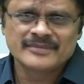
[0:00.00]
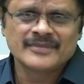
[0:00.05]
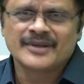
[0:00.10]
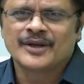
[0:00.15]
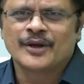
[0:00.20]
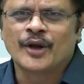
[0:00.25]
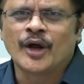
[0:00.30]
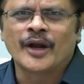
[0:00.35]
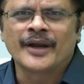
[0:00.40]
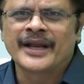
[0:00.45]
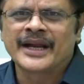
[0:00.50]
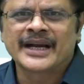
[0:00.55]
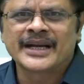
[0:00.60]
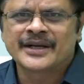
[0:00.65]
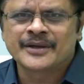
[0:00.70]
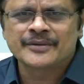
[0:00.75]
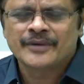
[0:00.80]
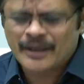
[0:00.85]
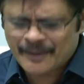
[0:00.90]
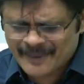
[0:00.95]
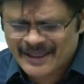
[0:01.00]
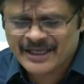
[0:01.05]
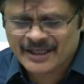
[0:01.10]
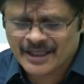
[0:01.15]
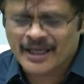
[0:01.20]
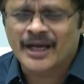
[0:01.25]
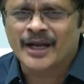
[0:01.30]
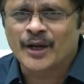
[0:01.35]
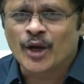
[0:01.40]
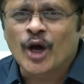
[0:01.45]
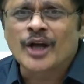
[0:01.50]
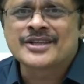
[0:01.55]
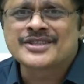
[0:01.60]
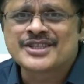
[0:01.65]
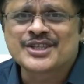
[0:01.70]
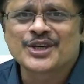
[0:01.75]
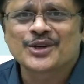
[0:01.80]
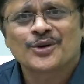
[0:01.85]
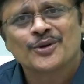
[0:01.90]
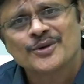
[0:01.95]
non-negative,
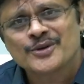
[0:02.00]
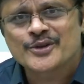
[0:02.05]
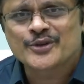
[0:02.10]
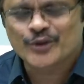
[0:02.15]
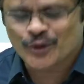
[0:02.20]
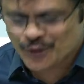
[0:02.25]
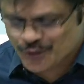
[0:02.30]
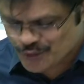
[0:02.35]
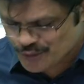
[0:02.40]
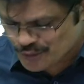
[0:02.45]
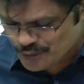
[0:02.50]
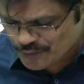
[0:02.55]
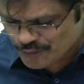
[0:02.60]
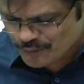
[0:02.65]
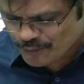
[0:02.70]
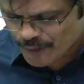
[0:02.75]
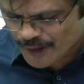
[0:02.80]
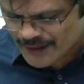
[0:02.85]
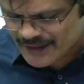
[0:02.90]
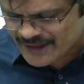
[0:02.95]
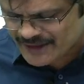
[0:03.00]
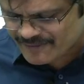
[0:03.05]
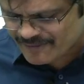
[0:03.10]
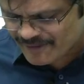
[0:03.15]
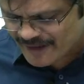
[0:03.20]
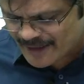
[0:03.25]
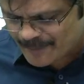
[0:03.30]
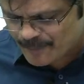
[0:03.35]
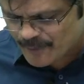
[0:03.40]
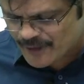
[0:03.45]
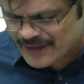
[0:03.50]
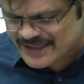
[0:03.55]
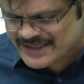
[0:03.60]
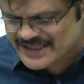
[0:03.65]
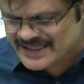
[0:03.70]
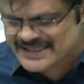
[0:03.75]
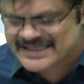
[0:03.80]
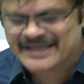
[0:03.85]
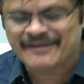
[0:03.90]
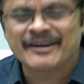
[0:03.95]
non-zero, so true.
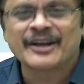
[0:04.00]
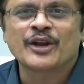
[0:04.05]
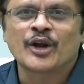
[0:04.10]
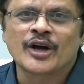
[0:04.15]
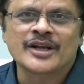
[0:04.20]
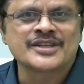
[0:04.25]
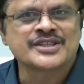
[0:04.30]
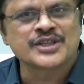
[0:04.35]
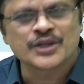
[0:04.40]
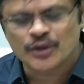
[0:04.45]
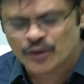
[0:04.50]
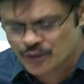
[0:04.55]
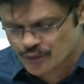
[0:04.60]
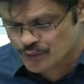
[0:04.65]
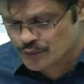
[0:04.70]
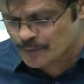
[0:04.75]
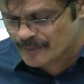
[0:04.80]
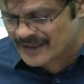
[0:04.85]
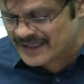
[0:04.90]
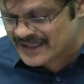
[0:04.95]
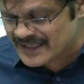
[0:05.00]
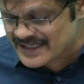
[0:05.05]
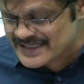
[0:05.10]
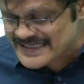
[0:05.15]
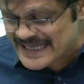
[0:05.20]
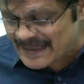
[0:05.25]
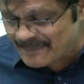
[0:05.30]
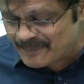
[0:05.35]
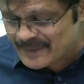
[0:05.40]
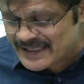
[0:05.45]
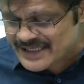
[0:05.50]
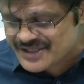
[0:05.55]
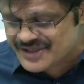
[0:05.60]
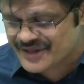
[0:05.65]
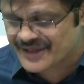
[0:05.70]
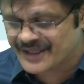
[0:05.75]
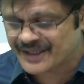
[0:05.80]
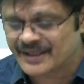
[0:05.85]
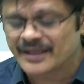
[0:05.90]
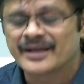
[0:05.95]
45.67 non-zero, true, but it is empty
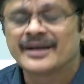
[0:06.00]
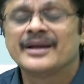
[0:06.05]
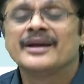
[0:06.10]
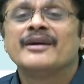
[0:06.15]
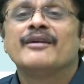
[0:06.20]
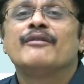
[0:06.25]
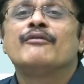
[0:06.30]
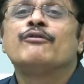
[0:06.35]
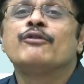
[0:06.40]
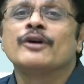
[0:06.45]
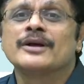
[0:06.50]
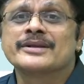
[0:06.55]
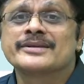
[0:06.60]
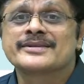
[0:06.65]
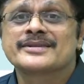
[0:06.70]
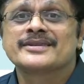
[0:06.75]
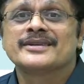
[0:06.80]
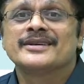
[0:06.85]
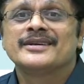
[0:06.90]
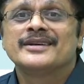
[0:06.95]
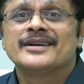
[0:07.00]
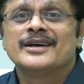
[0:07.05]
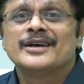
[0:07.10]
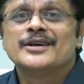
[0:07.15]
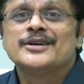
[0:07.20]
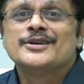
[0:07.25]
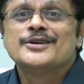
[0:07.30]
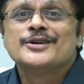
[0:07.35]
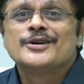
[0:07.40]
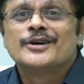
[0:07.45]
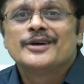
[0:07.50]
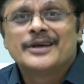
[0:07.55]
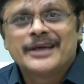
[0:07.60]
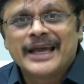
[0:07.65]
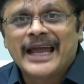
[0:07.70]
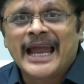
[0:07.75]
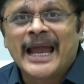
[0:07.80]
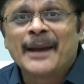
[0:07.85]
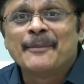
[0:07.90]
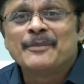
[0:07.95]
string, false.
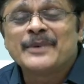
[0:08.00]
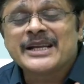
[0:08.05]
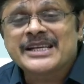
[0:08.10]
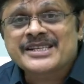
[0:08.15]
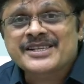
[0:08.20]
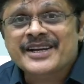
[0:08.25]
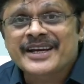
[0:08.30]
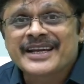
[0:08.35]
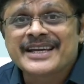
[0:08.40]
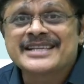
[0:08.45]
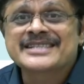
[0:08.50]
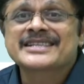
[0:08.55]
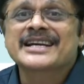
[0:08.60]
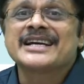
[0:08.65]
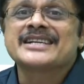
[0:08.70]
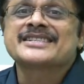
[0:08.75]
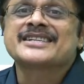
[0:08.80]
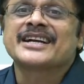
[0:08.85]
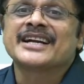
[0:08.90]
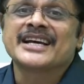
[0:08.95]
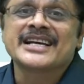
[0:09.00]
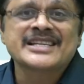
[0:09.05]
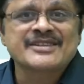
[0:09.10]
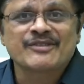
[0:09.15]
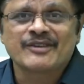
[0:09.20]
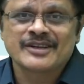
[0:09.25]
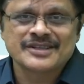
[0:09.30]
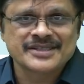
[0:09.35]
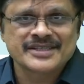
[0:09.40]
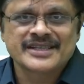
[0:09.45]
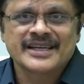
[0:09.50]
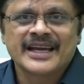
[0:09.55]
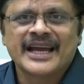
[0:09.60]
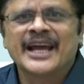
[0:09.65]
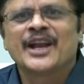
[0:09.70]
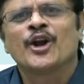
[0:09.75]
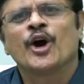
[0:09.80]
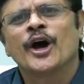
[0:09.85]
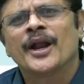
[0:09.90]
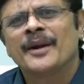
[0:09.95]
Empty string is considered as false. A
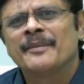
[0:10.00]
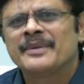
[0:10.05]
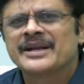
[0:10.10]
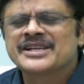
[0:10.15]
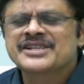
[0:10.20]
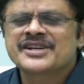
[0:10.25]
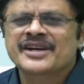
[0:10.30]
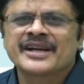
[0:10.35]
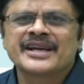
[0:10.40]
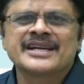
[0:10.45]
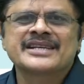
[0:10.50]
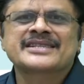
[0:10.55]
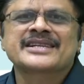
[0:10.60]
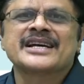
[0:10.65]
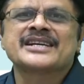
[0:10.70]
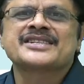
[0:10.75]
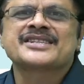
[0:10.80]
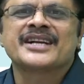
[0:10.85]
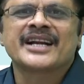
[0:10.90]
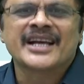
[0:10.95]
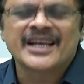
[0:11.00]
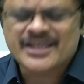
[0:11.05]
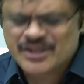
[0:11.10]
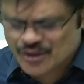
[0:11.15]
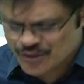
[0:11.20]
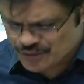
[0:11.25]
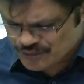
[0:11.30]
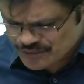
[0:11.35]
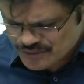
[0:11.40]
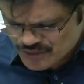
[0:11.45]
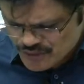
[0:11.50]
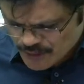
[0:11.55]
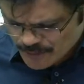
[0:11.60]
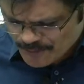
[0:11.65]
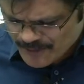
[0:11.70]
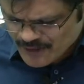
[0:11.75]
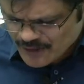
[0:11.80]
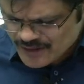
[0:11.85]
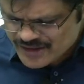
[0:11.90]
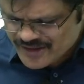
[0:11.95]
non-empty string is considered as true. So
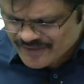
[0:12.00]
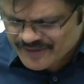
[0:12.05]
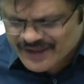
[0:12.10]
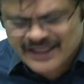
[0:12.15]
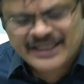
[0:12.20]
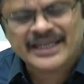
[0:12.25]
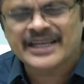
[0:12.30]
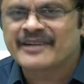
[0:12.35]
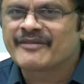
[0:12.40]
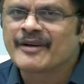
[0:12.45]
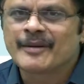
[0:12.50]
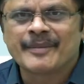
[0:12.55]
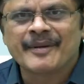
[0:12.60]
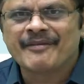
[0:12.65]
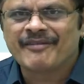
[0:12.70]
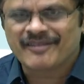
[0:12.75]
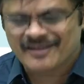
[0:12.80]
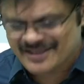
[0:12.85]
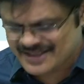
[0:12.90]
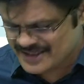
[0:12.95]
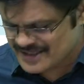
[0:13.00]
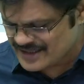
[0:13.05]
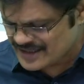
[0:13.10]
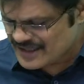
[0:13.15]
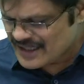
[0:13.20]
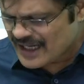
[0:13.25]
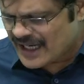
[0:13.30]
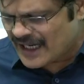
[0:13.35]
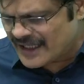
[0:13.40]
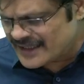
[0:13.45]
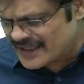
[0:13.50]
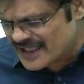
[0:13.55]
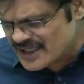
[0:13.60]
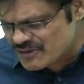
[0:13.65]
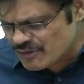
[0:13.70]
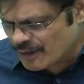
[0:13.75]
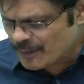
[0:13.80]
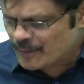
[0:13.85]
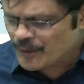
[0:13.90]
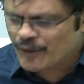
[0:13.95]
because of that, it will be false. And there is
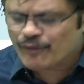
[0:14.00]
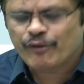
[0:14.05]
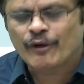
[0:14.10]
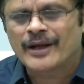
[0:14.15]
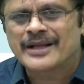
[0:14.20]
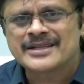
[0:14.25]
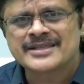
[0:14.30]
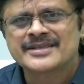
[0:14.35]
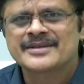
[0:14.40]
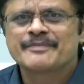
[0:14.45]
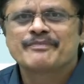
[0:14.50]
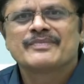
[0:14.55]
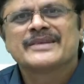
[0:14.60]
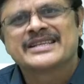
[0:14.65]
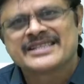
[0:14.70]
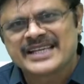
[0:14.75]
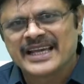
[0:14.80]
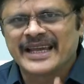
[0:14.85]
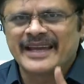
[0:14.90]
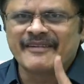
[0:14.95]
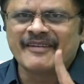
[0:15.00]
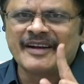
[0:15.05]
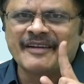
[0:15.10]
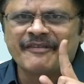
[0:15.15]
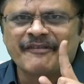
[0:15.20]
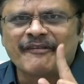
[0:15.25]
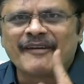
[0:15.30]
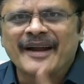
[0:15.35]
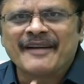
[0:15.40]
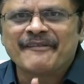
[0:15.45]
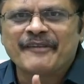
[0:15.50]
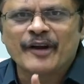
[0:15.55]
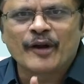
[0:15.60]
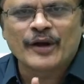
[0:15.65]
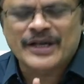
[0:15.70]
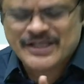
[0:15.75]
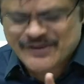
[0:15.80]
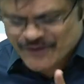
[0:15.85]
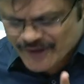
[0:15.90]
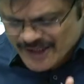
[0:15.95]
one more false. See, even if one fellow
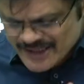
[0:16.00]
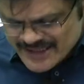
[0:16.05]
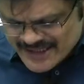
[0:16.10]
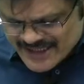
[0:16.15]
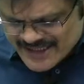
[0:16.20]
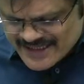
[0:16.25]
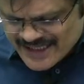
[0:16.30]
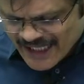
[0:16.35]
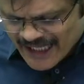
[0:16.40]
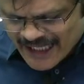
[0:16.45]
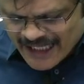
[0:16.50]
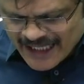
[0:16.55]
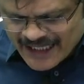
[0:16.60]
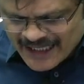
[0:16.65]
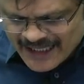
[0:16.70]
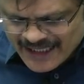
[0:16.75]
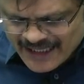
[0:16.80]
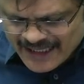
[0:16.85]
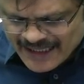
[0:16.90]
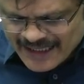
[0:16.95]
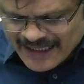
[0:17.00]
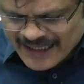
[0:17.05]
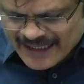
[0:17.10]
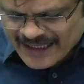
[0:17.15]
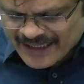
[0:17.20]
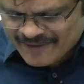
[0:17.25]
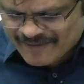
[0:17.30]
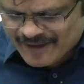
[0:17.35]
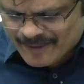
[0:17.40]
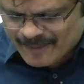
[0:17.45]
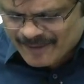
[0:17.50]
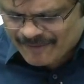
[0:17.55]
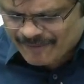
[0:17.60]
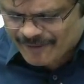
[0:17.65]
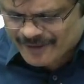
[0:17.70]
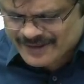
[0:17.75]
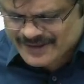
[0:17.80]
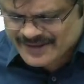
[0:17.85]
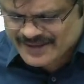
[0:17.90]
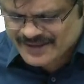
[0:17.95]
is false, this all li will be
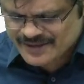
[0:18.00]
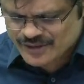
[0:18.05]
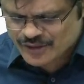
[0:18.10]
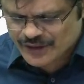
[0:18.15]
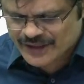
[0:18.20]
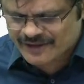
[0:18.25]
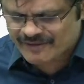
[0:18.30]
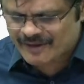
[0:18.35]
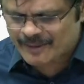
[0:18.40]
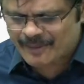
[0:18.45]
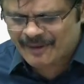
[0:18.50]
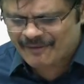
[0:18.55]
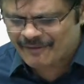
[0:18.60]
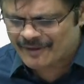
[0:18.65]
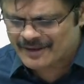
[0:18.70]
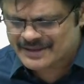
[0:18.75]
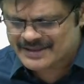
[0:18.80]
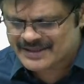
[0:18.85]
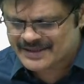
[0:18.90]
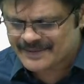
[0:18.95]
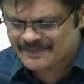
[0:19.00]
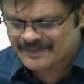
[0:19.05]
false. So it will be false.